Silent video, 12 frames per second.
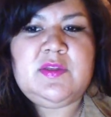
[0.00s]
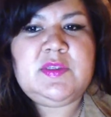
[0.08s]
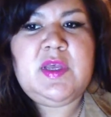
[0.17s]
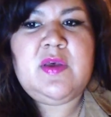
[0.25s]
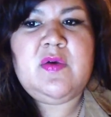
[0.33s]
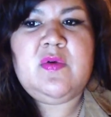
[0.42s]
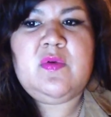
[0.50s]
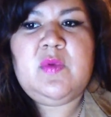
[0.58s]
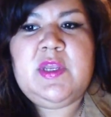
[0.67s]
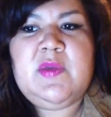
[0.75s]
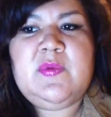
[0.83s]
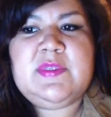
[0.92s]
So
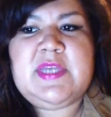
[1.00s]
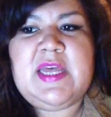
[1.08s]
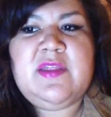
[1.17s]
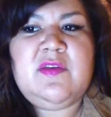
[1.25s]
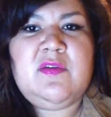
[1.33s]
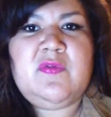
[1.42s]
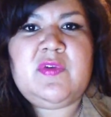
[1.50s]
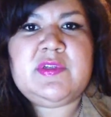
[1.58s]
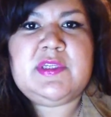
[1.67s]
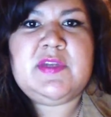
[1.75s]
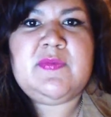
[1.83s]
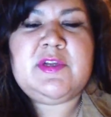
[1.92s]
when he was at the
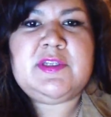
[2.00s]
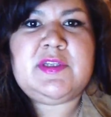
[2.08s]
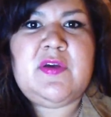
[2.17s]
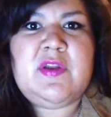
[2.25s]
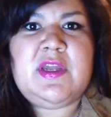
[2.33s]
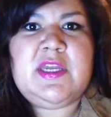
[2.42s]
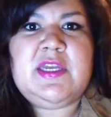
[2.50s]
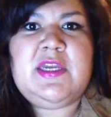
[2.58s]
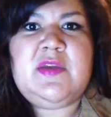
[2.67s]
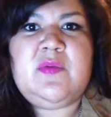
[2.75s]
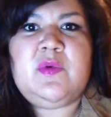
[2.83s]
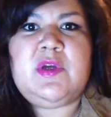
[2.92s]
University of Minnesota,
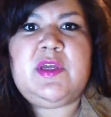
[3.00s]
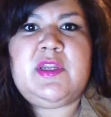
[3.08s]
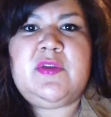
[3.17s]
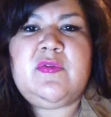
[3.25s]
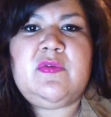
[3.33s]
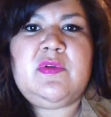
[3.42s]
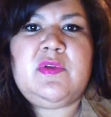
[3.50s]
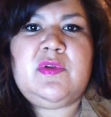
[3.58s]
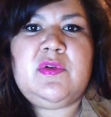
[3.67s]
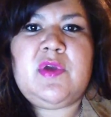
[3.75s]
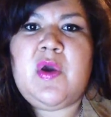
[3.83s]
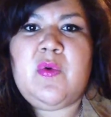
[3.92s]
he would
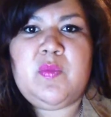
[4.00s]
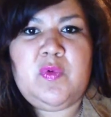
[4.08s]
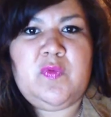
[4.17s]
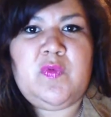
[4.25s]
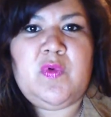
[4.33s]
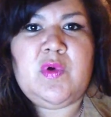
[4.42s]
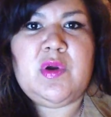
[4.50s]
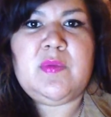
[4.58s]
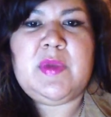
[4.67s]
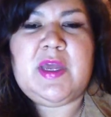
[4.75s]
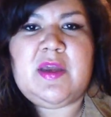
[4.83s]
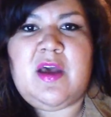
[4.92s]
go and
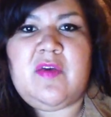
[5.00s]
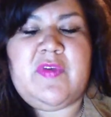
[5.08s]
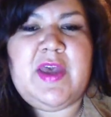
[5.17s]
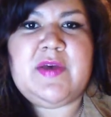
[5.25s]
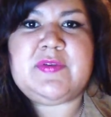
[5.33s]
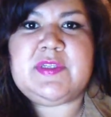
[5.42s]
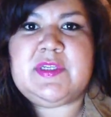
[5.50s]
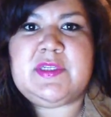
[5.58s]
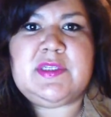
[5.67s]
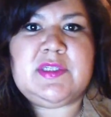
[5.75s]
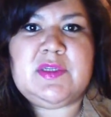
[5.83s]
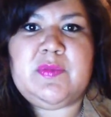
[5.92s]
perform at coffee
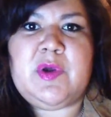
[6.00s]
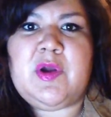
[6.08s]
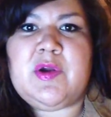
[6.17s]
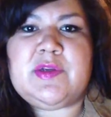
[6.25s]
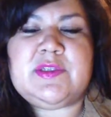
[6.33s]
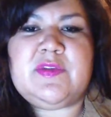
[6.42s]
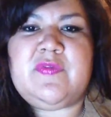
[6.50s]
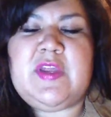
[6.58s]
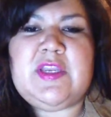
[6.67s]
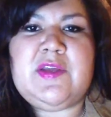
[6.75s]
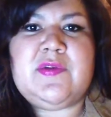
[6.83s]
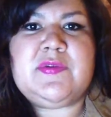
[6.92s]
houses, little bars, little
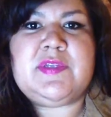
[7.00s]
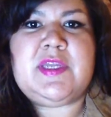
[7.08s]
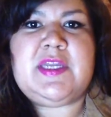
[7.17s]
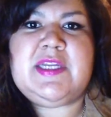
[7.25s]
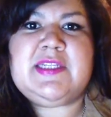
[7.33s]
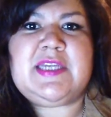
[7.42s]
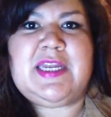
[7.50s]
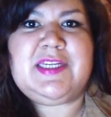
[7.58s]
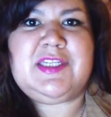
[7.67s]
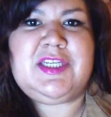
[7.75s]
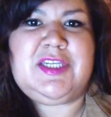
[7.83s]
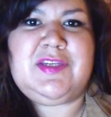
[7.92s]
venues, and he decided
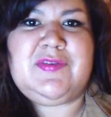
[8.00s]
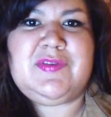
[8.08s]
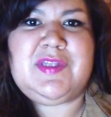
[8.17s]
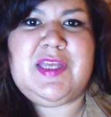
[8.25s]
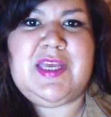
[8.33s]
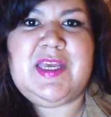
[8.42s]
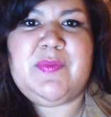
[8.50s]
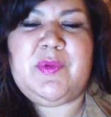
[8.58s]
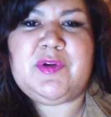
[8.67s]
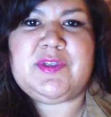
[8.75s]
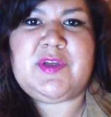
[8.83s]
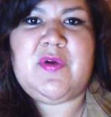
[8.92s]
to use the
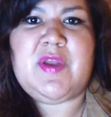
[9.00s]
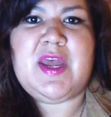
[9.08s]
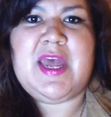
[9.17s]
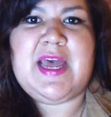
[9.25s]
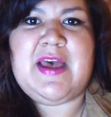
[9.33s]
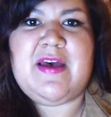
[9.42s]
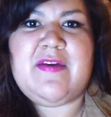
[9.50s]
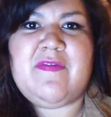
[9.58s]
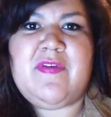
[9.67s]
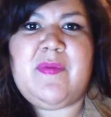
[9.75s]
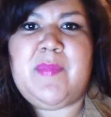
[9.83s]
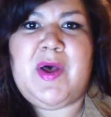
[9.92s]
persona
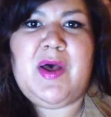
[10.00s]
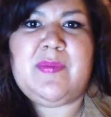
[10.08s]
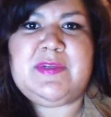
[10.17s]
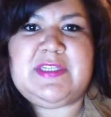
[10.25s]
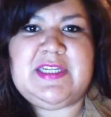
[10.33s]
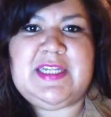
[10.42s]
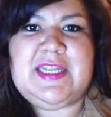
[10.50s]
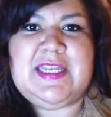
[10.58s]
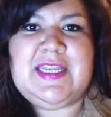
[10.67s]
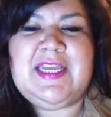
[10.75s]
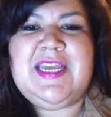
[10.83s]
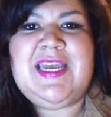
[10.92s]
of Bob Dylan.